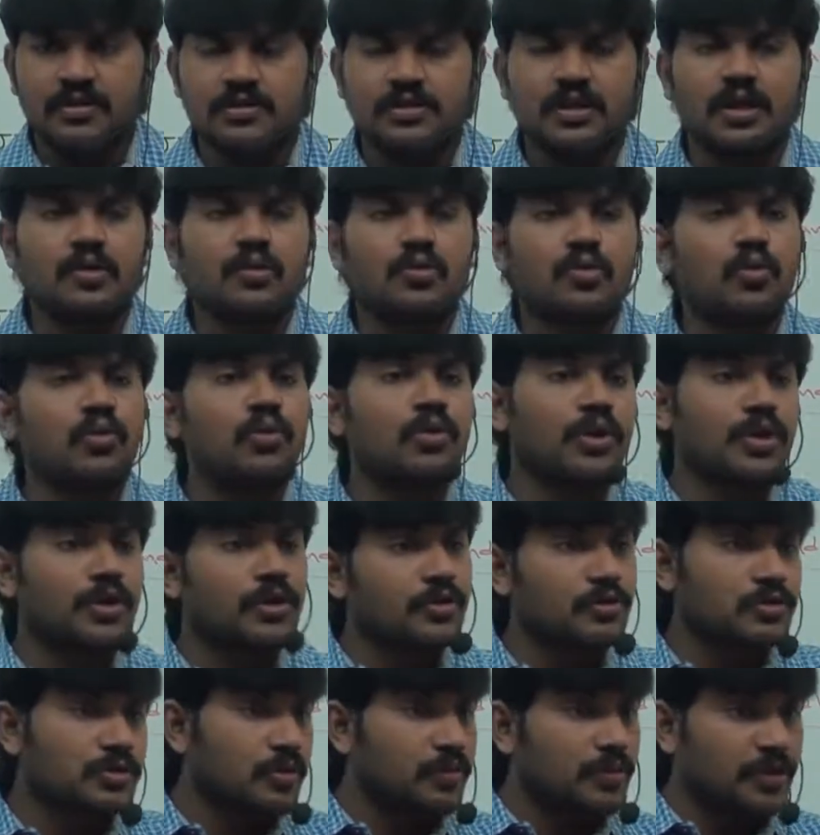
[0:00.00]
sir, code
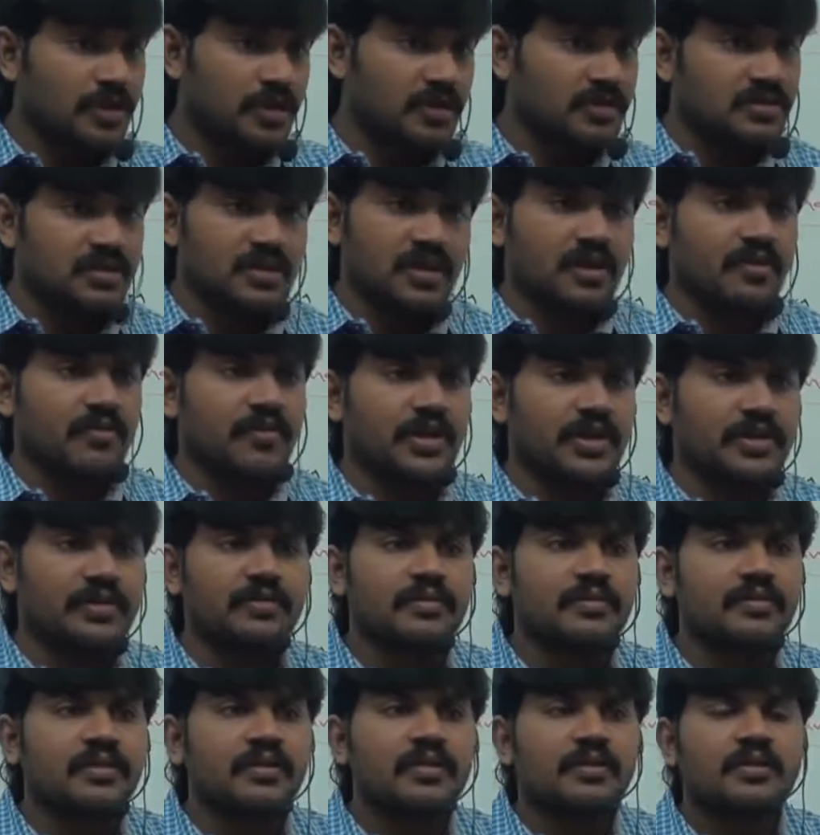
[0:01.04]
reusability is required,
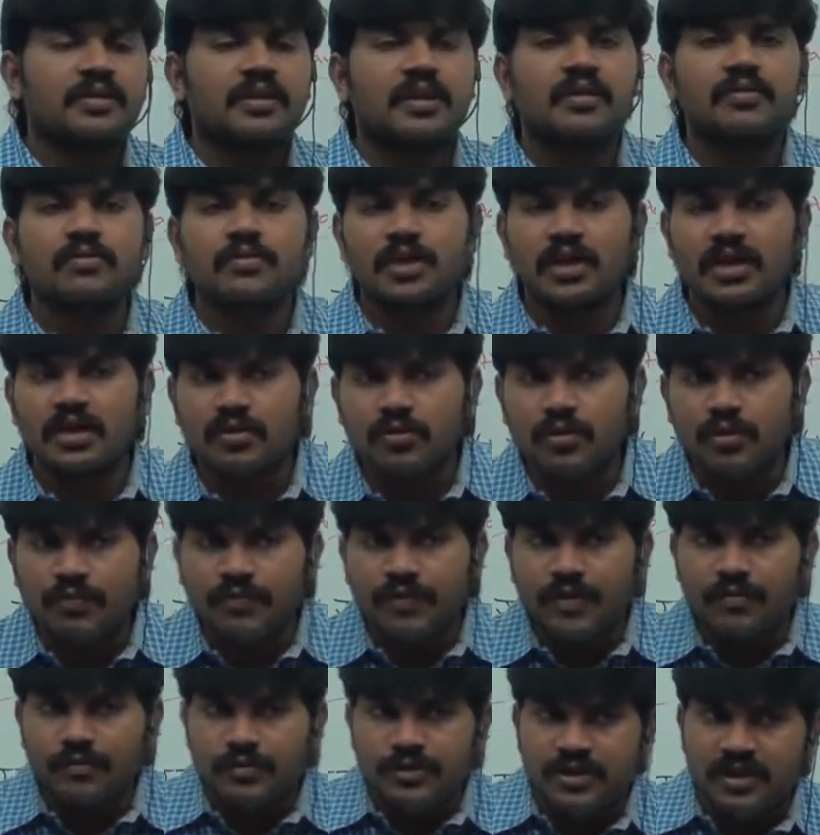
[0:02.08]
then we can go
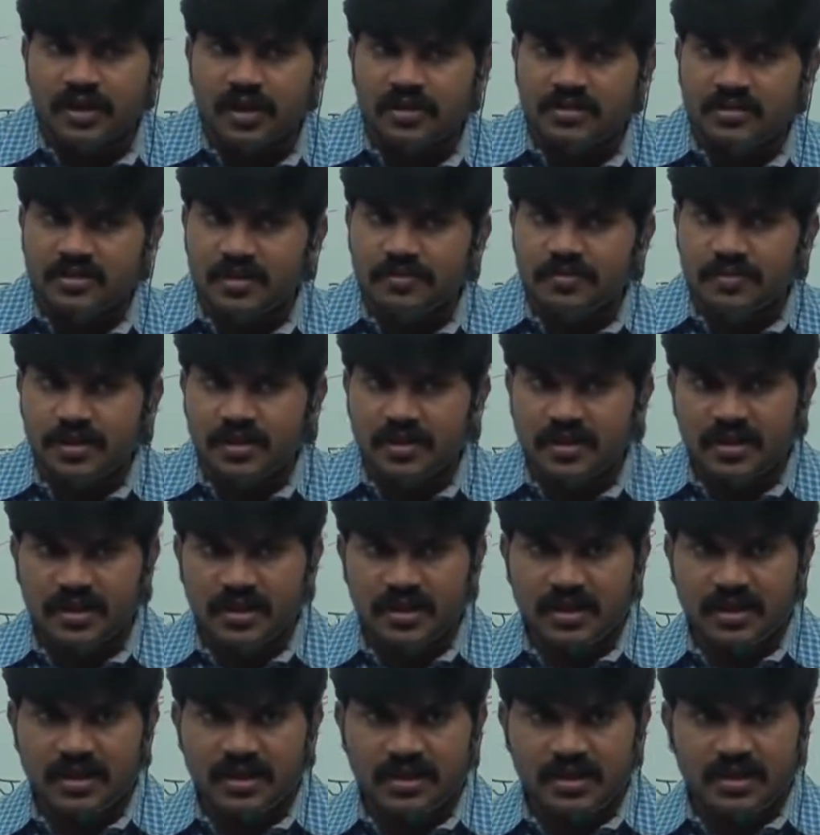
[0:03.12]
for which concept?
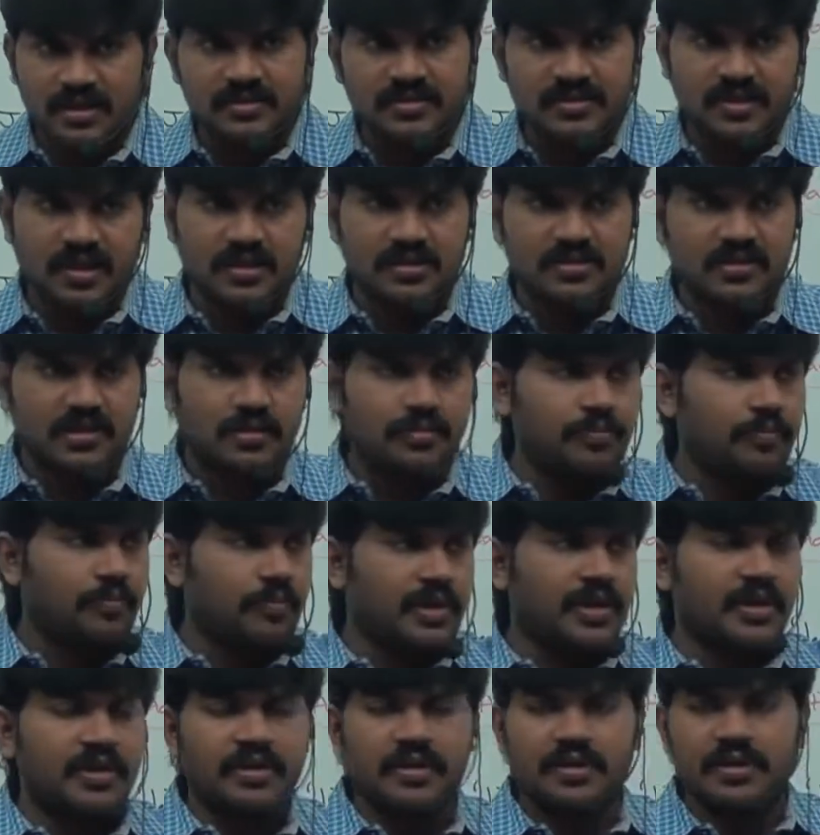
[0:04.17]
Inheritance
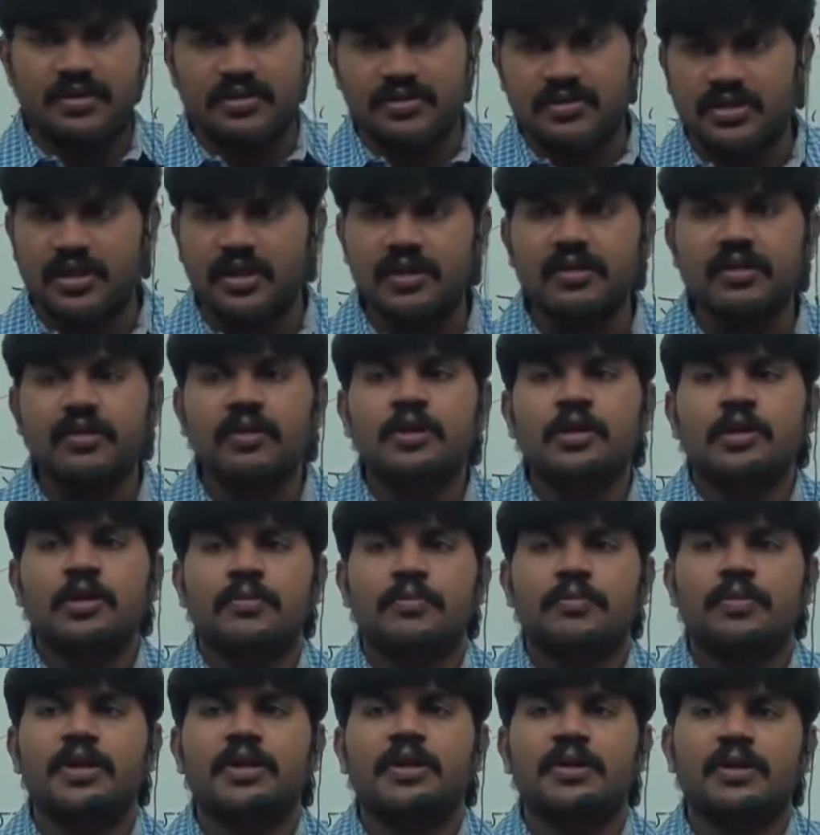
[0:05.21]
concept. Parent and child.
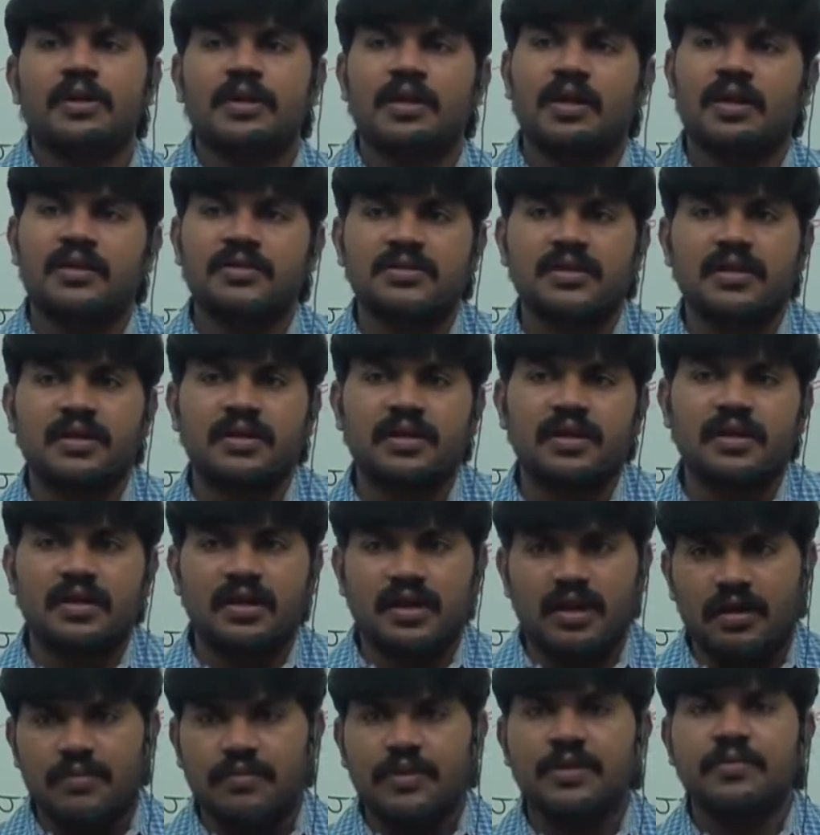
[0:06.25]
Parent class
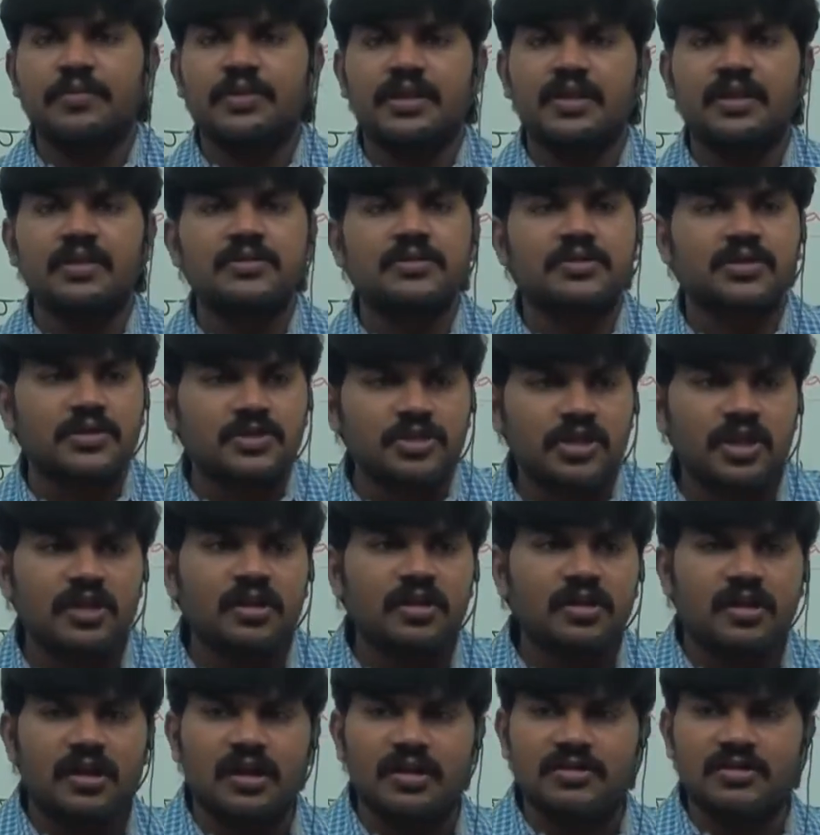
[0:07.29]
contain common methods,
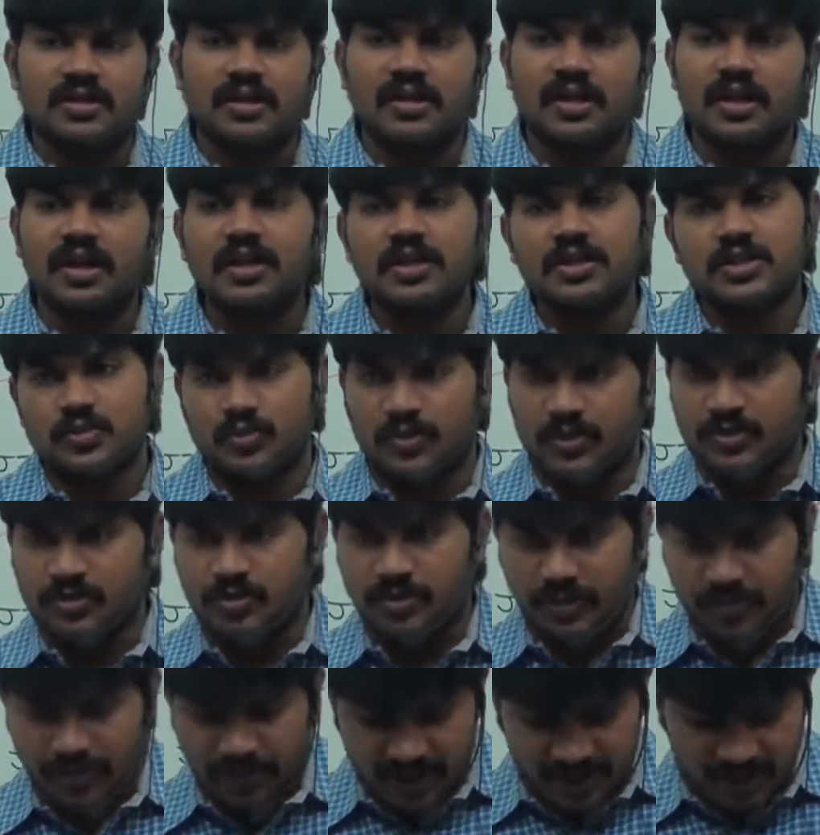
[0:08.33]
child class contain
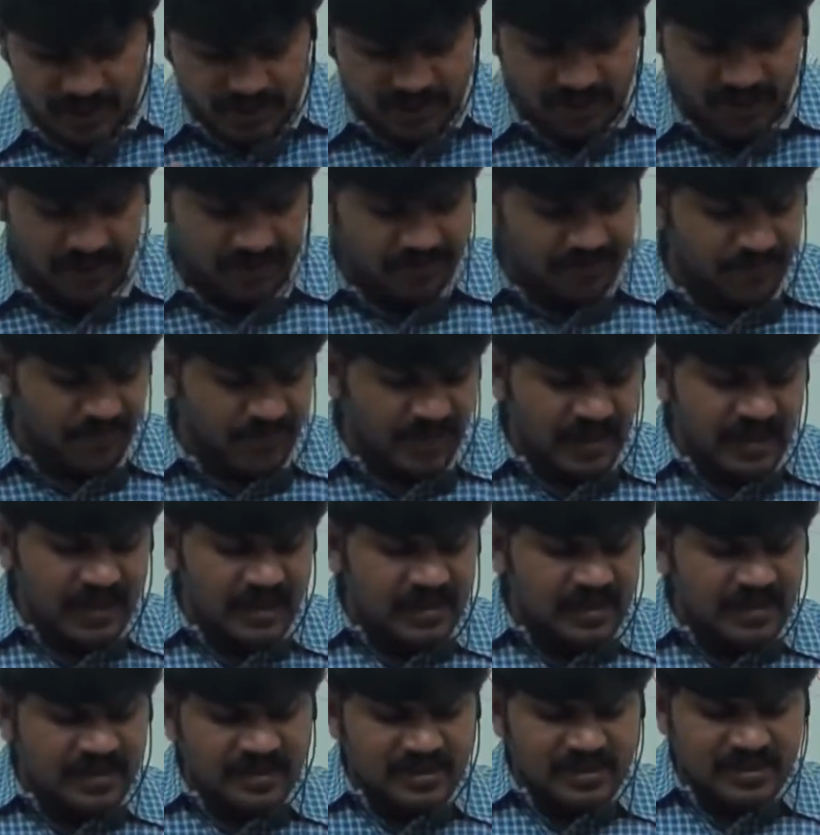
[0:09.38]
specific methods, right?
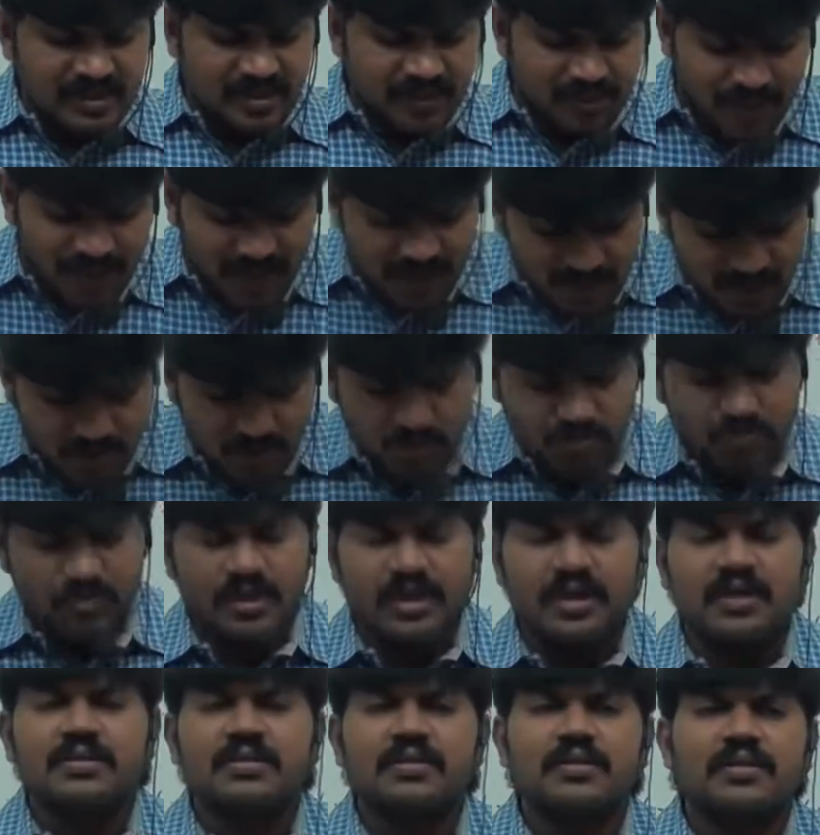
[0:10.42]
Similar to
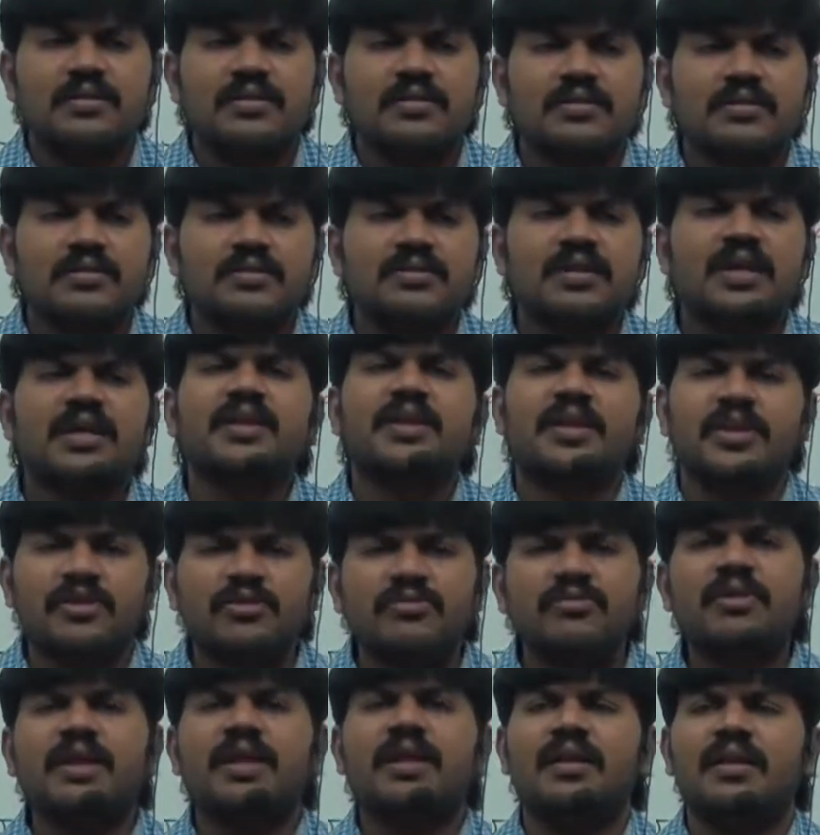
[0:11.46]
that, sir, can
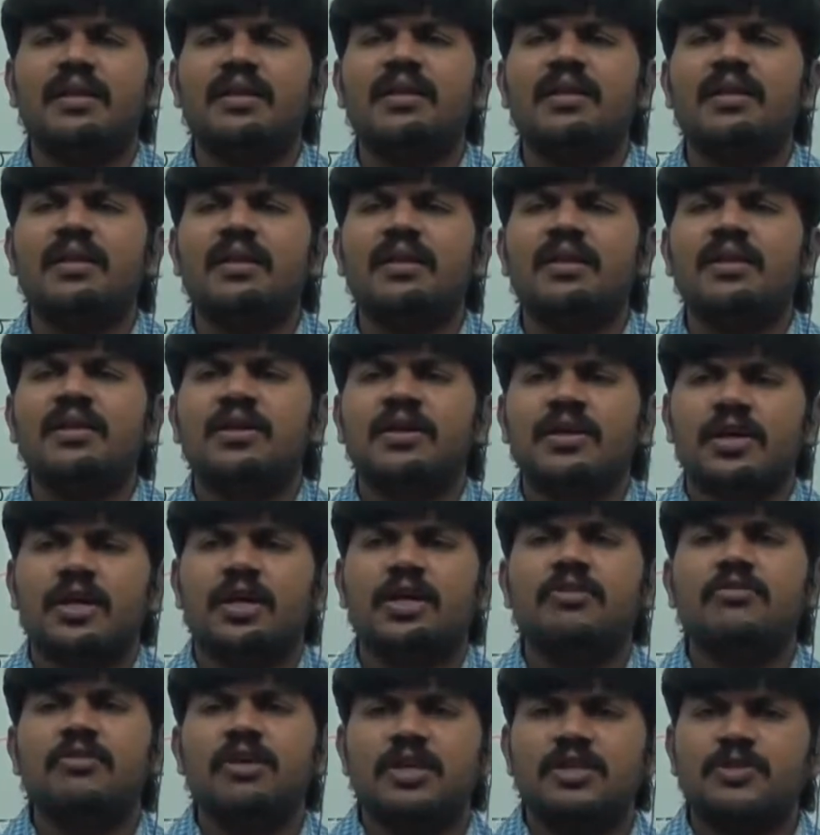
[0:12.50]
you tell
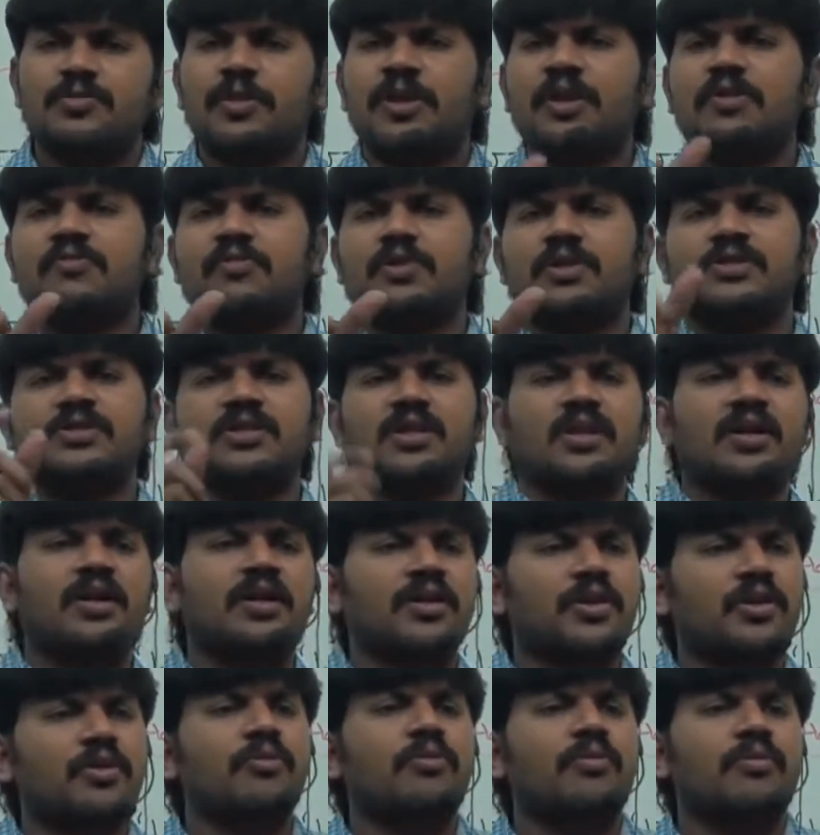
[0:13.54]
Can you explain one
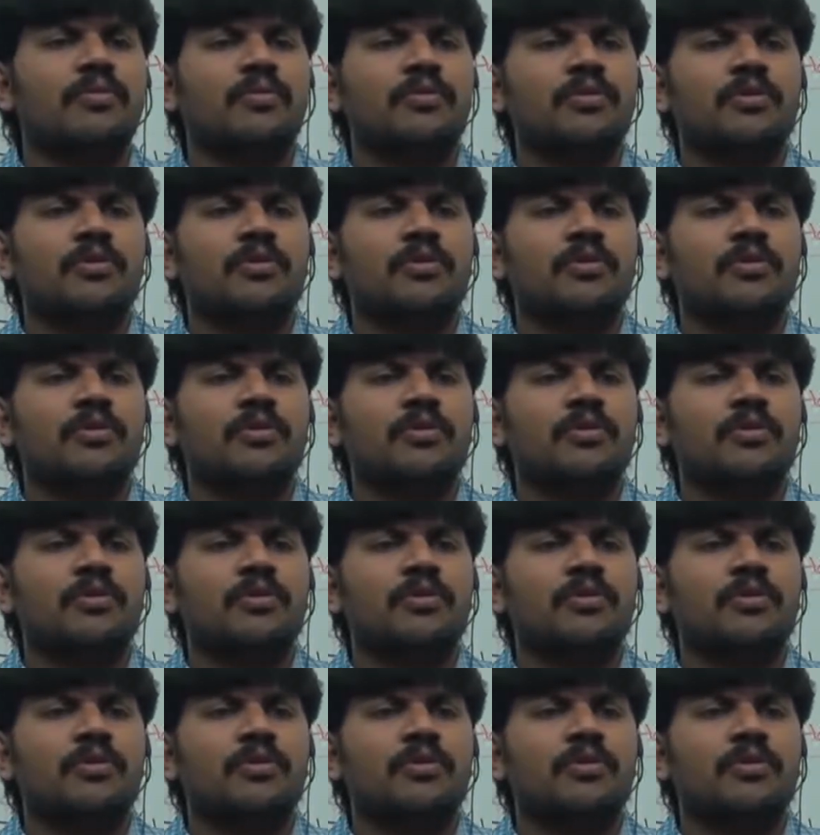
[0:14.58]
scenario